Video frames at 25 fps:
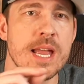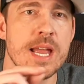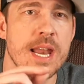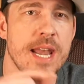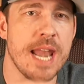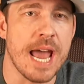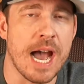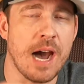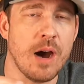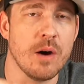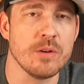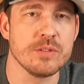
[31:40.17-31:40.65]

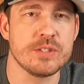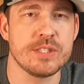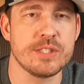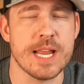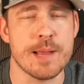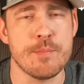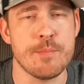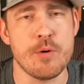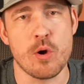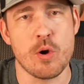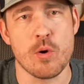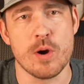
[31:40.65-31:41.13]
Now,
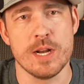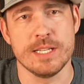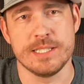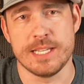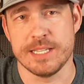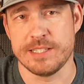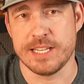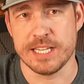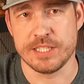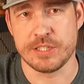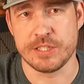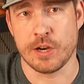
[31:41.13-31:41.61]
stablecoins,
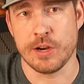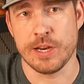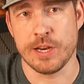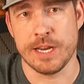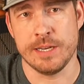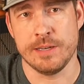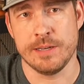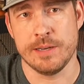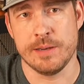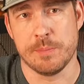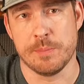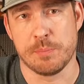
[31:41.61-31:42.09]
as they start
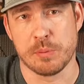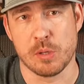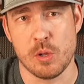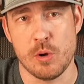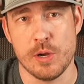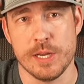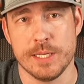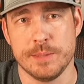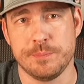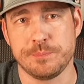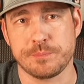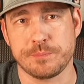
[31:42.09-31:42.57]
getting
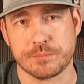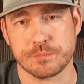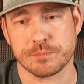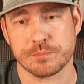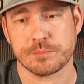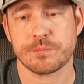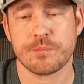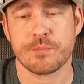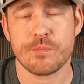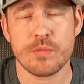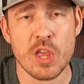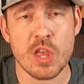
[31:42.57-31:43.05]
deployed,
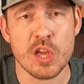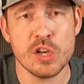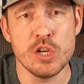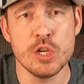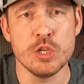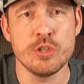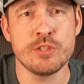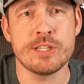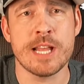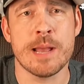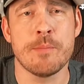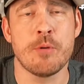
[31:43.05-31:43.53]

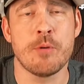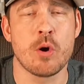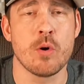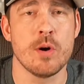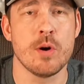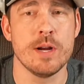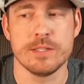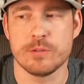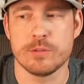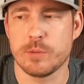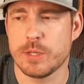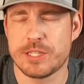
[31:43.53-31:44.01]
new
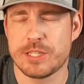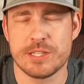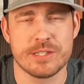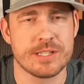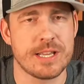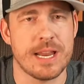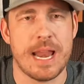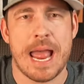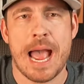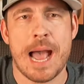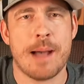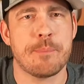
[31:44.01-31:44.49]
stablecoins, which is
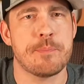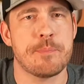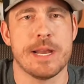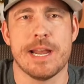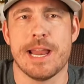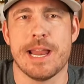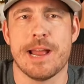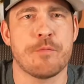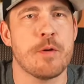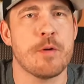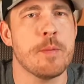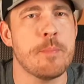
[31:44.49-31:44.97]
going to happen
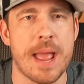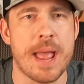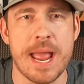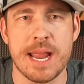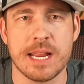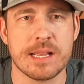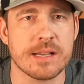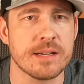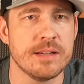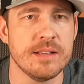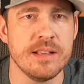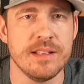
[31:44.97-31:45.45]
at every
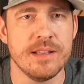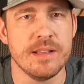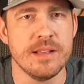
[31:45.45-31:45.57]
bank.